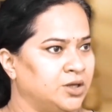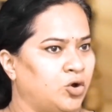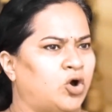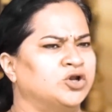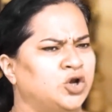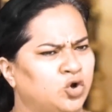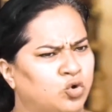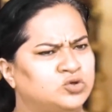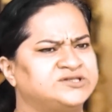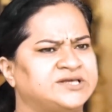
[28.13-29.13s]
On a
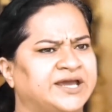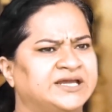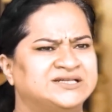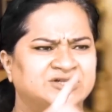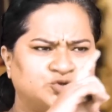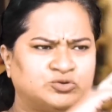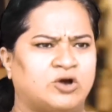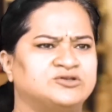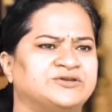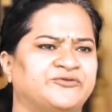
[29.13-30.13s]
low side in
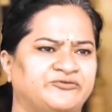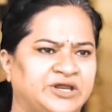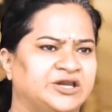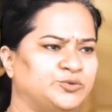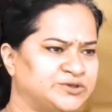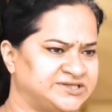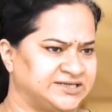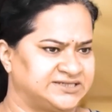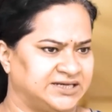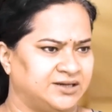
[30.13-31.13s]
2015 it was
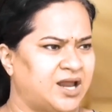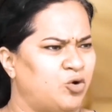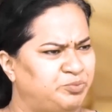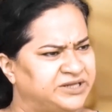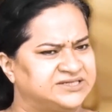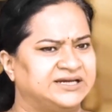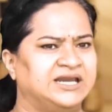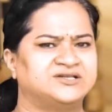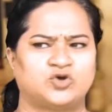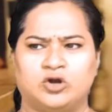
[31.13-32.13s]
60. Now presently
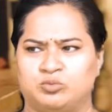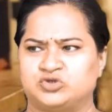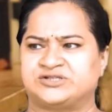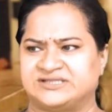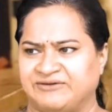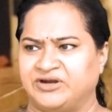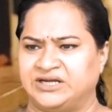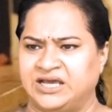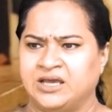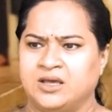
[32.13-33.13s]
it's almost
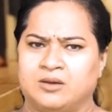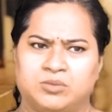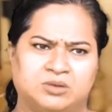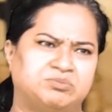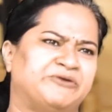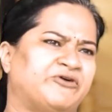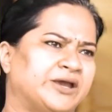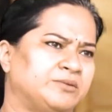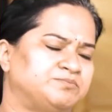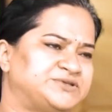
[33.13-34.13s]
70, but if
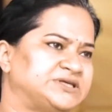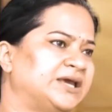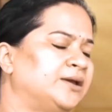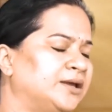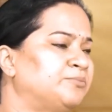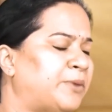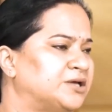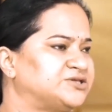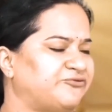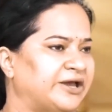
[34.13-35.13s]
I say in
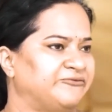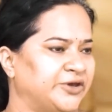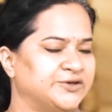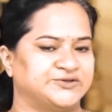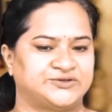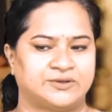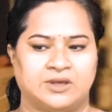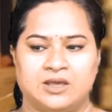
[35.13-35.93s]
past 5 years.